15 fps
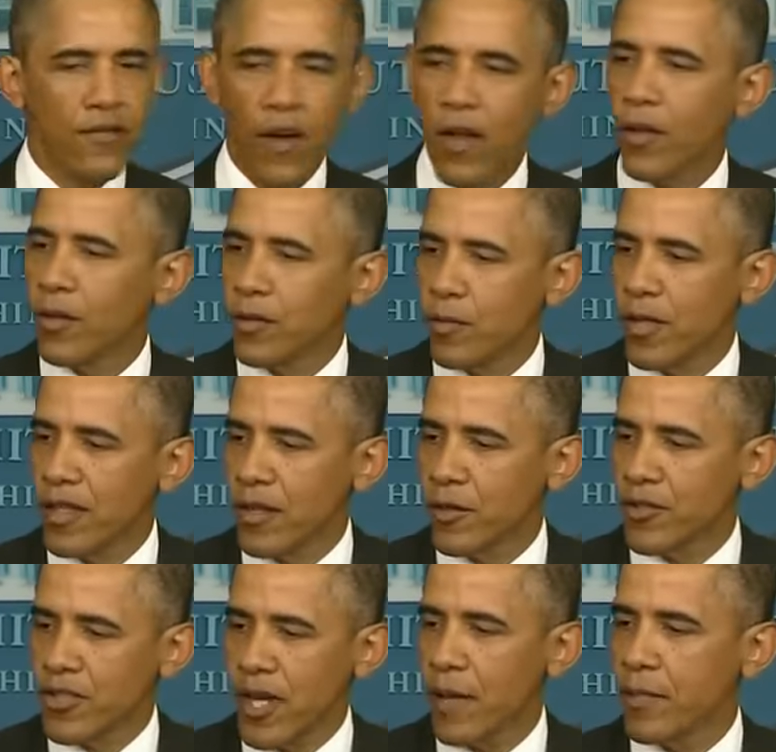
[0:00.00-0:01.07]
followed when they
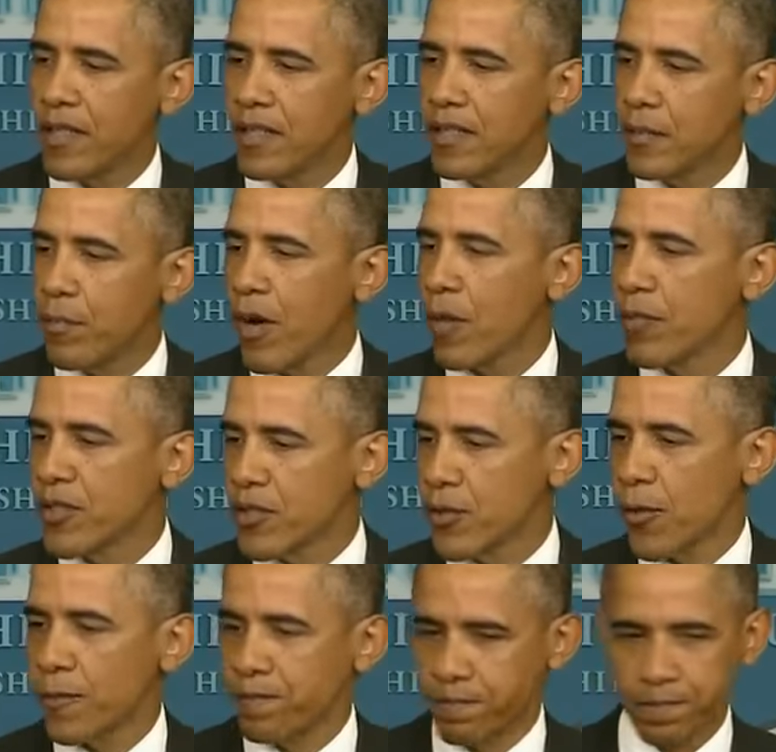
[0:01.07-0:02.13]
were shopping in a department
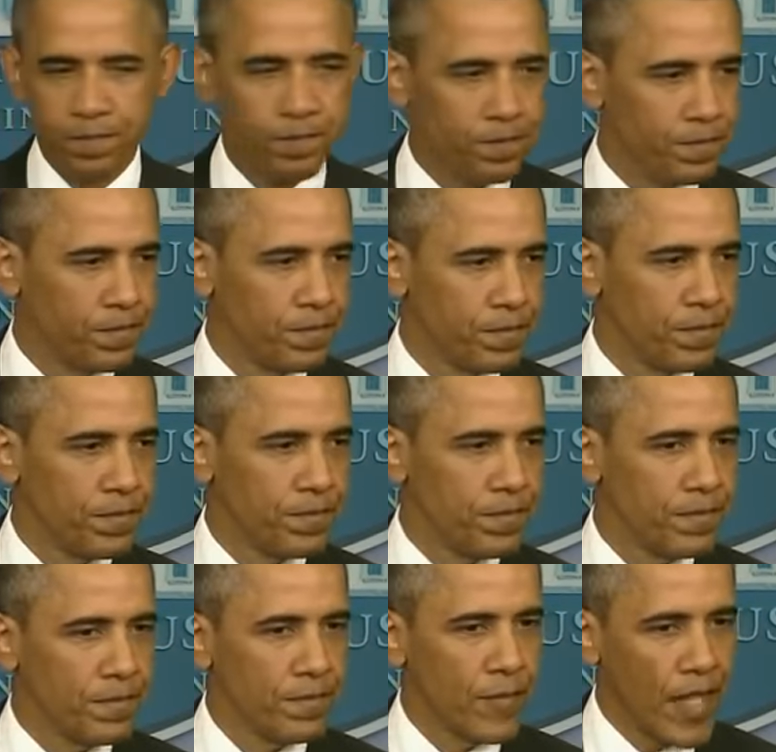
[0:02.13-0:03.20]
store.
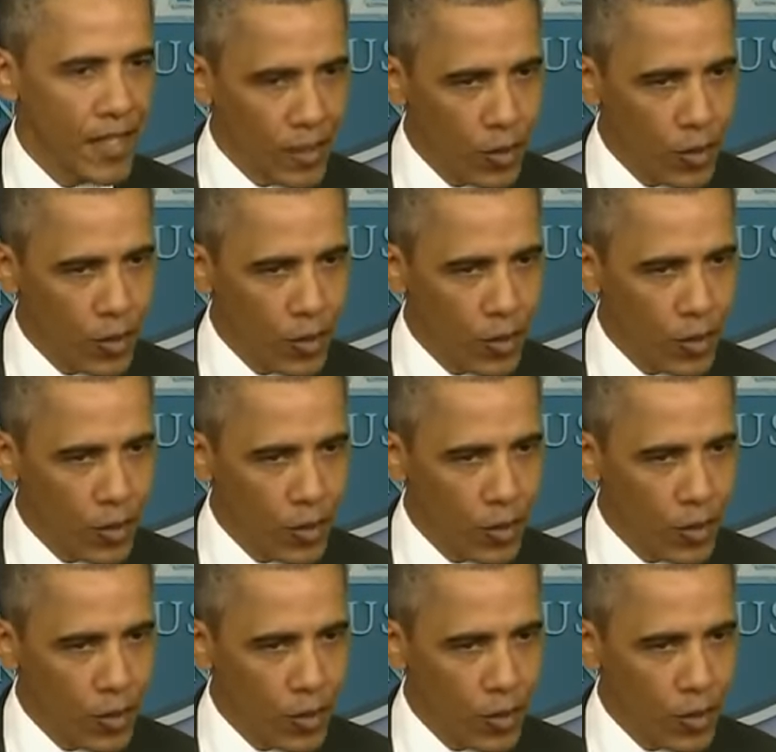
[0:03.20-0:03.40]
That